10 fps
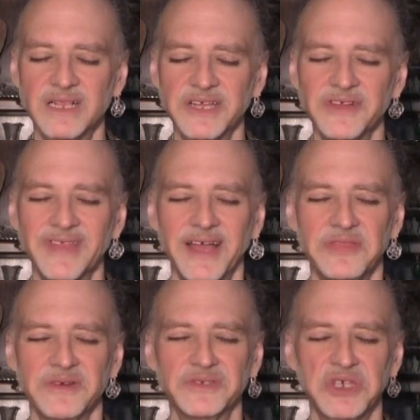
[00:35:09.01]
clear
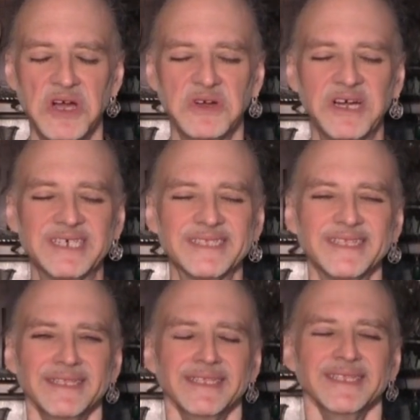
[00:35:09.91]
that third chakra
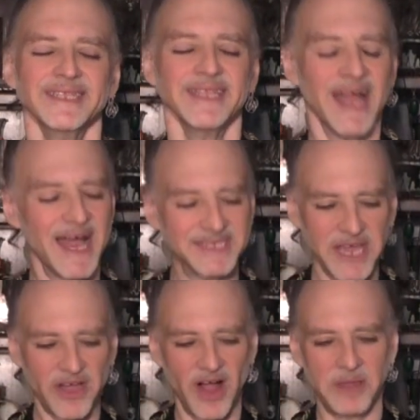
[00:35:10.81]
as
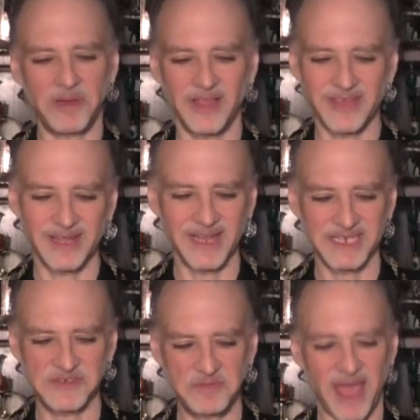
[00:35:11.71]
I call upon the
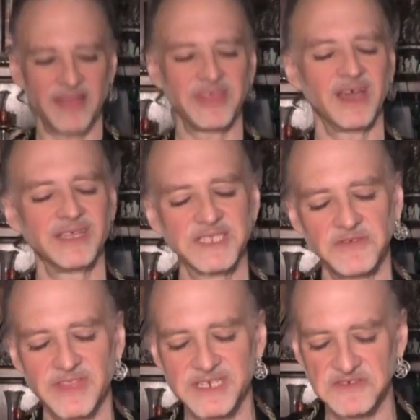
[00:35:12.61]
collective pantheons
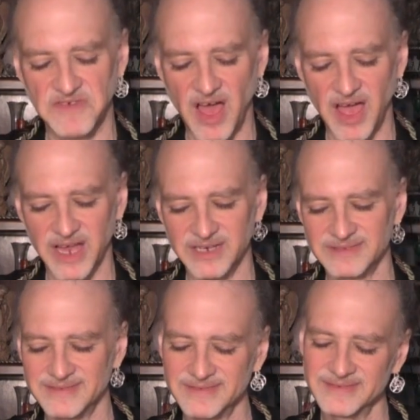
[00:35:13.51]
of the
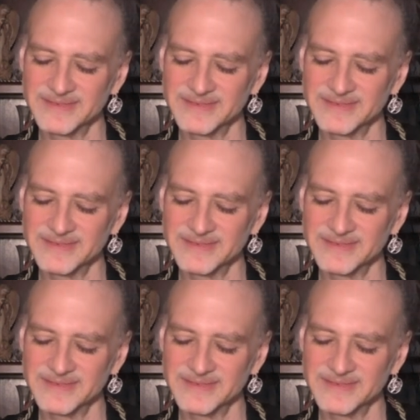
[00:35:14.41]
divine